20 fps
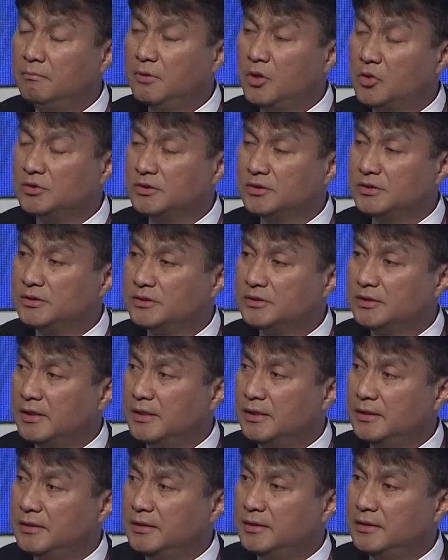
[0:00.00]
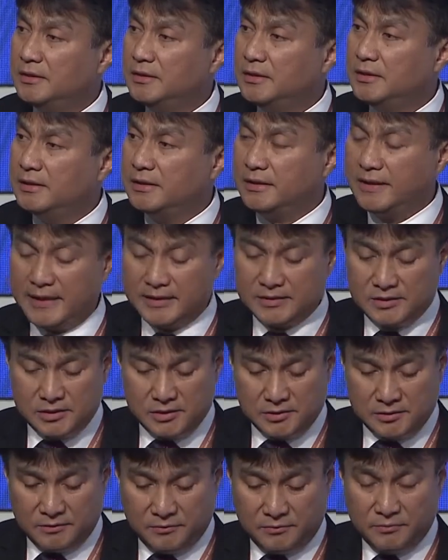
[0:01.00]
boxes are the
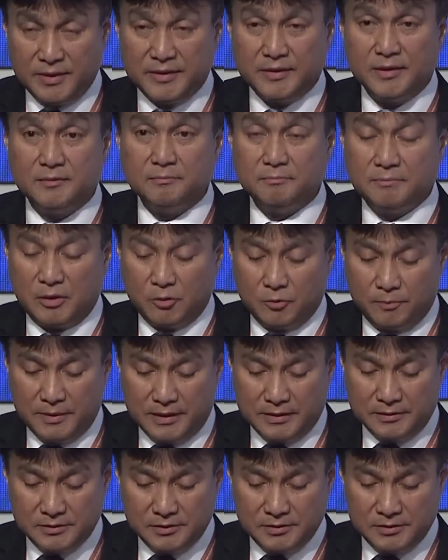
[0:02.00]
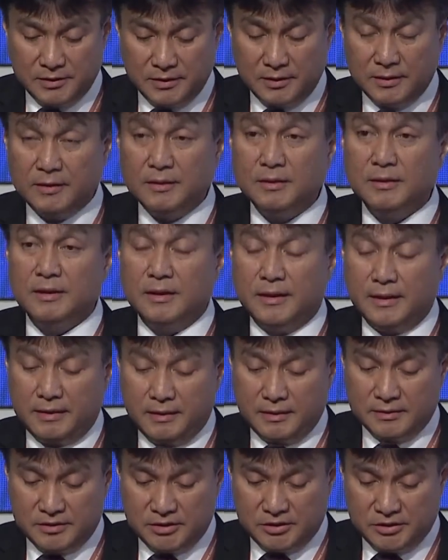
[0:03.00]
gas-fired power plants and
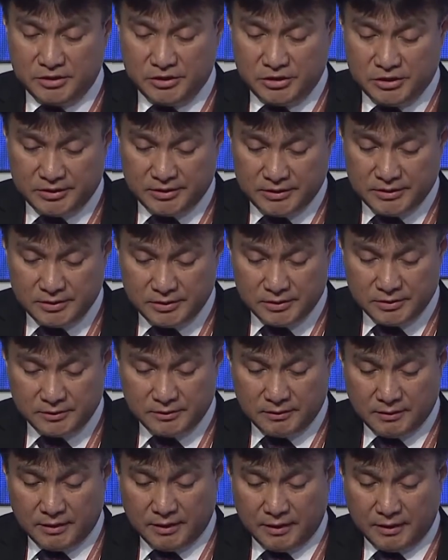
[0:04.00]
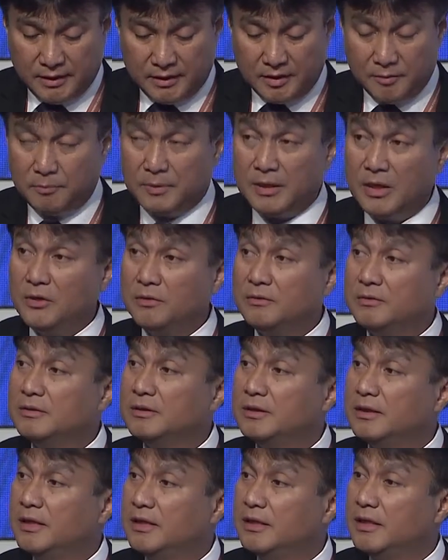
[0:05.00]
the CCGTs, and the brown
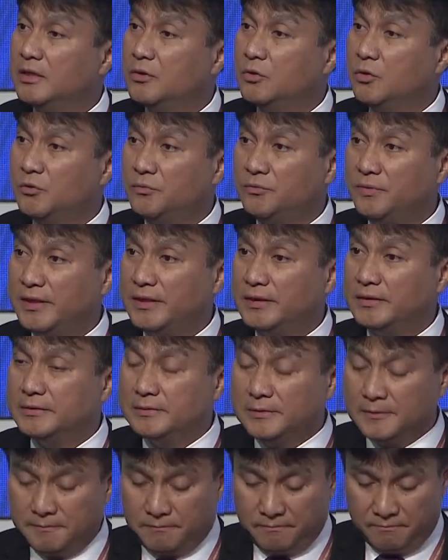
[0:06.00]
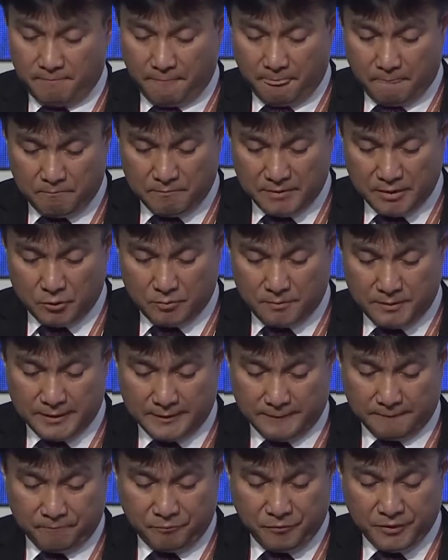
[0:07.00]
are the coal-fired power
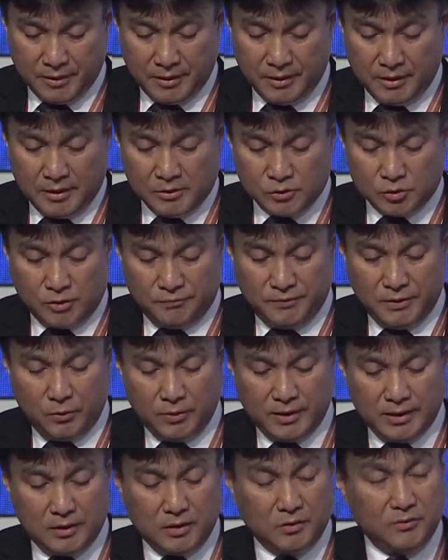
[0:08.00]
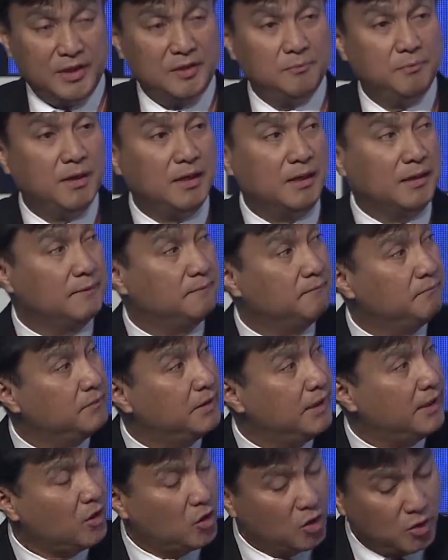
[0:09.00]
plant. So if you look at the red bar, the
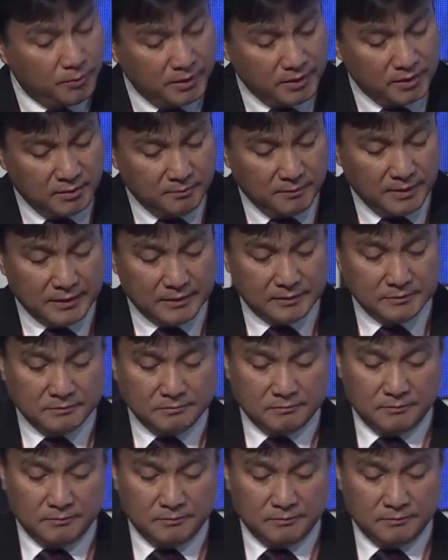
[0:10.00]
economic demand